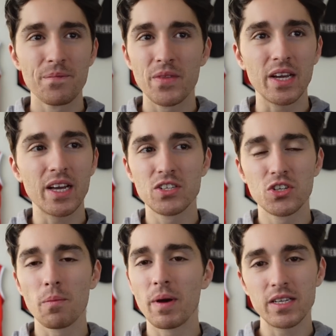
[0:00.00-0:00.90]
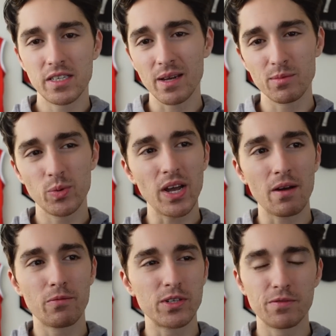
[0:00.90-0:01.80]
Against top 8 teams, we
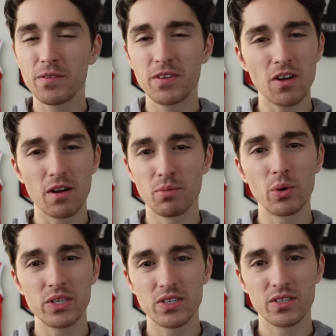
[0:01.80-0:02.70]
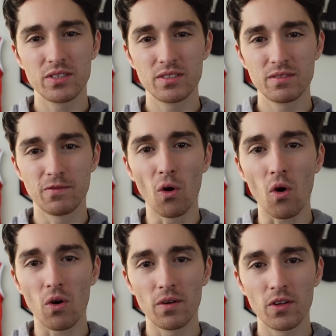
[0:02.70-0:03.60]
average 59 points.
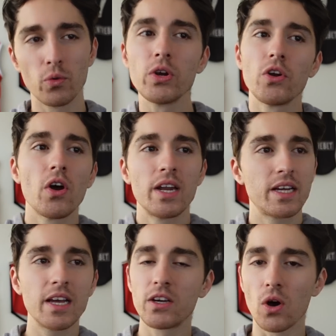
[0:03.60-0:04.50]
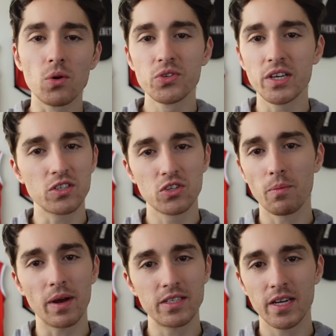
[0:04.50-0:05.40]
We don't know how to kick goals against
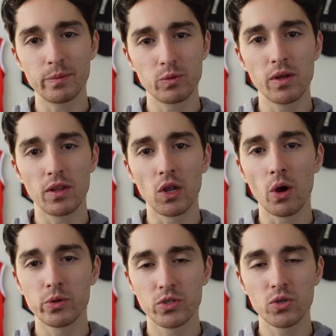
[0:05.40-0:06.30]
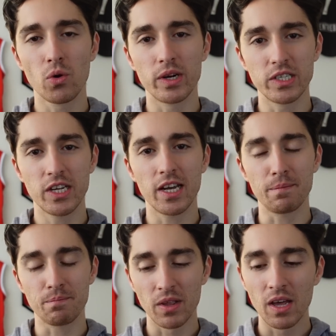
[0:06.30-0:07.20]
top 8 teams. We're the lowest scoring
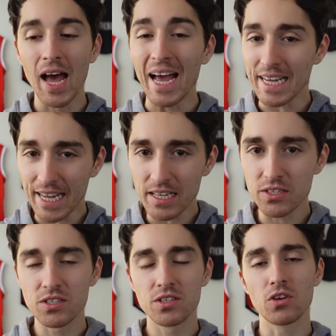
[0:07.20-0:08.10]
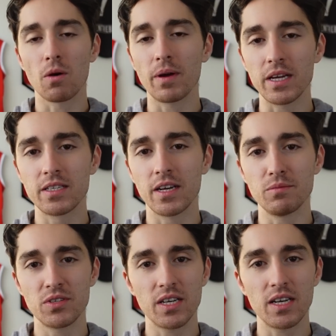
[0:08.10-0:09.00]
team against top 8
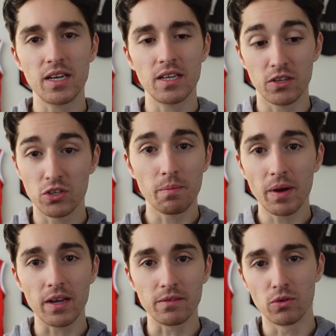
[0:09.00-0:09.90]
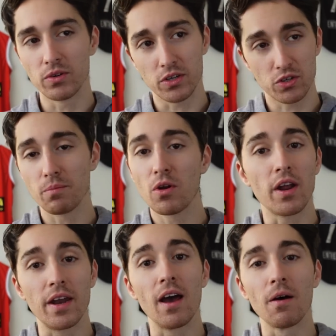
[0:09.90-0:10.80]
teams in the top 8 or in the top
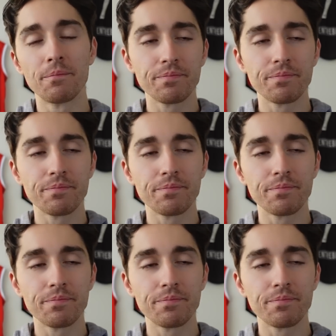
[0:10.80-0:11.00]
9 now.